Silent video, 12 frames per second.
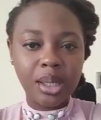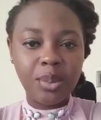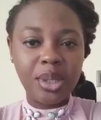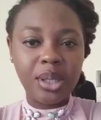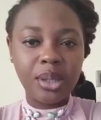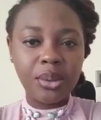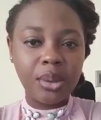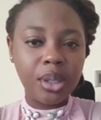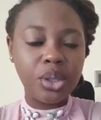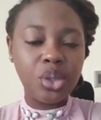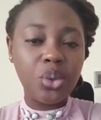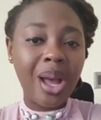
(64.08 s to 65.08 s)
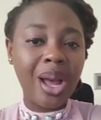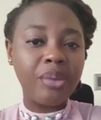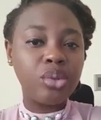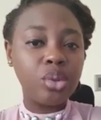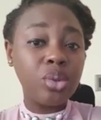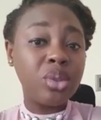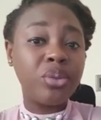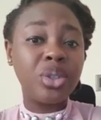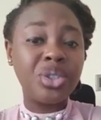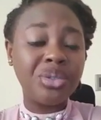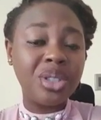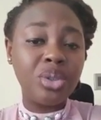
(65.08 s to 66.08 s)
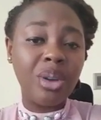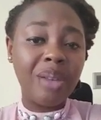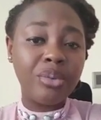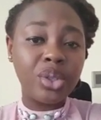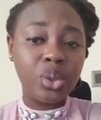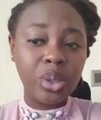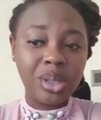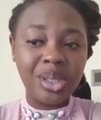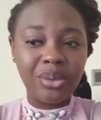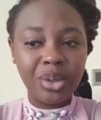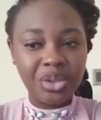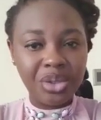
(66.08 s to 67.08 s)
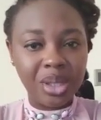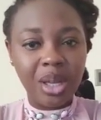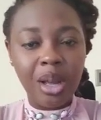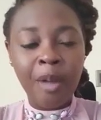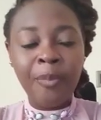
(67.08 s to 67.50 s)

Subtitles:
a business owner? Do you have tools for trade? Do you have resources for trade?